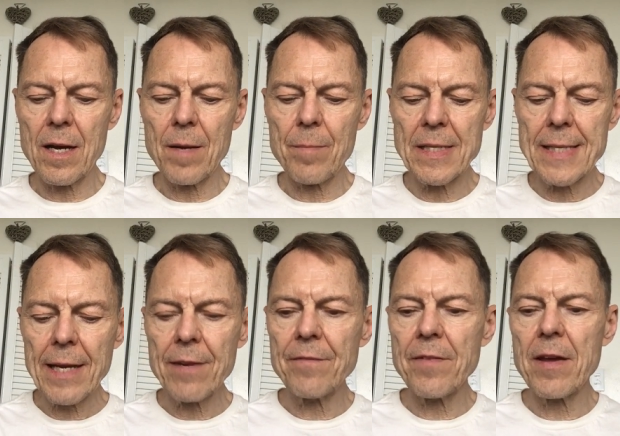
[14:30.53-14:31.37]
My
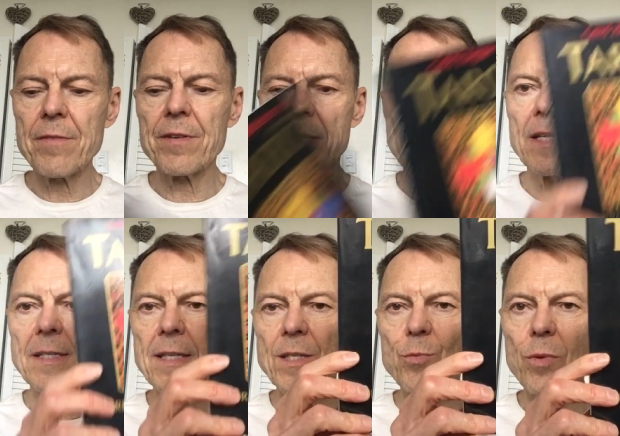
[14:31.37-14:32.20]
second favorite is
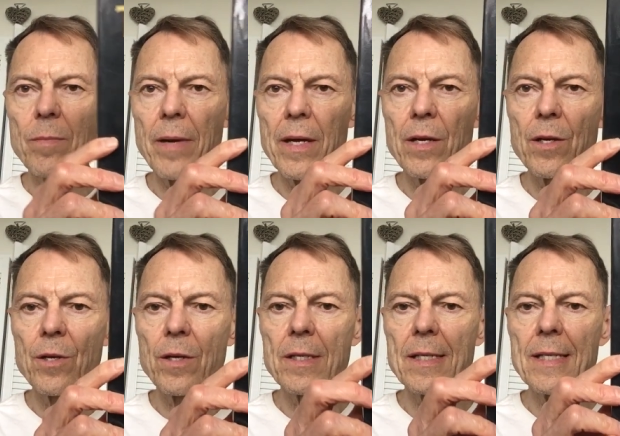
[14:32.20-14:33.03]
this one by
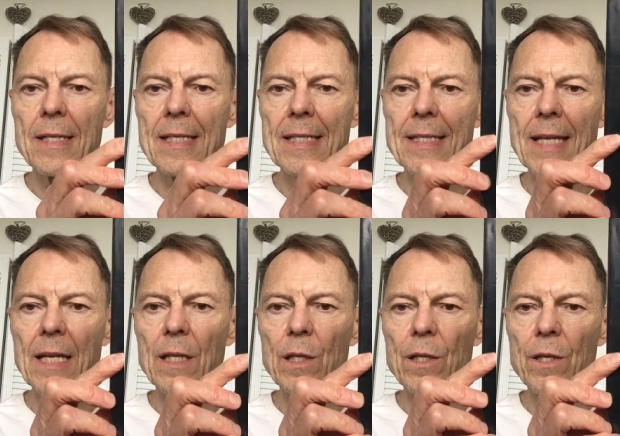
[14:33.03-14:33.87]
Gerd
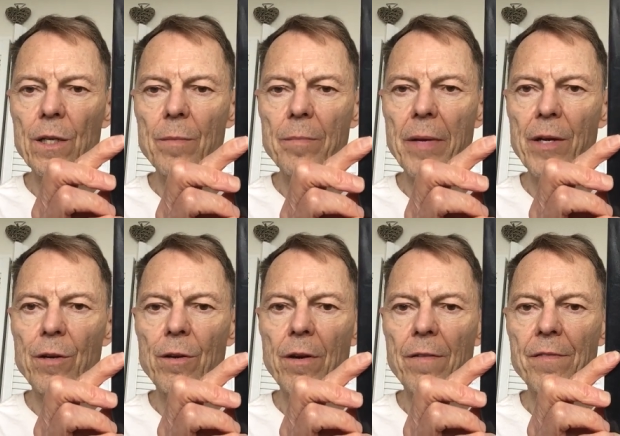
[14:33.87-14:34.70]
Ziegler,
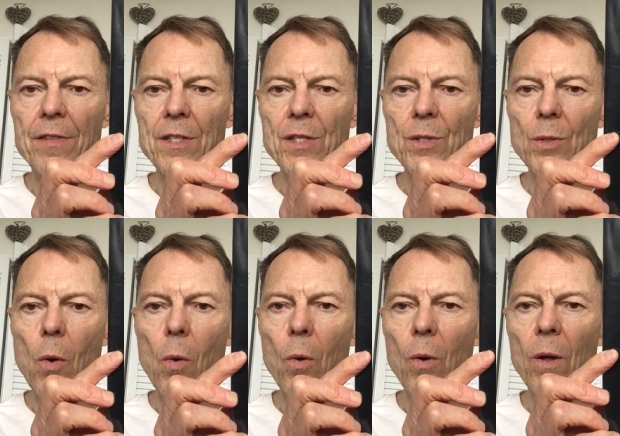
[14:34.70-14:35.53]
Mirror of the
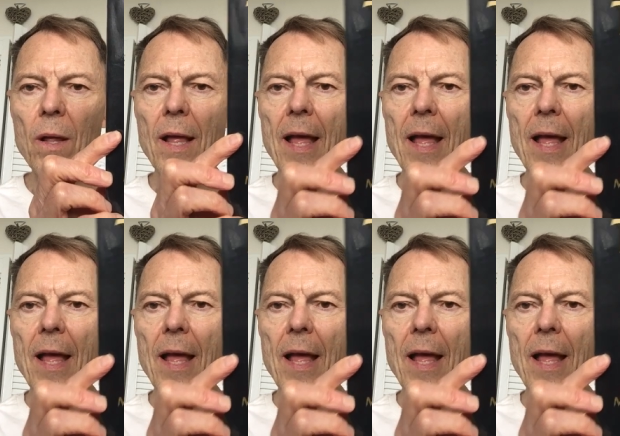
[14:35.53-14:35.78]
Soul.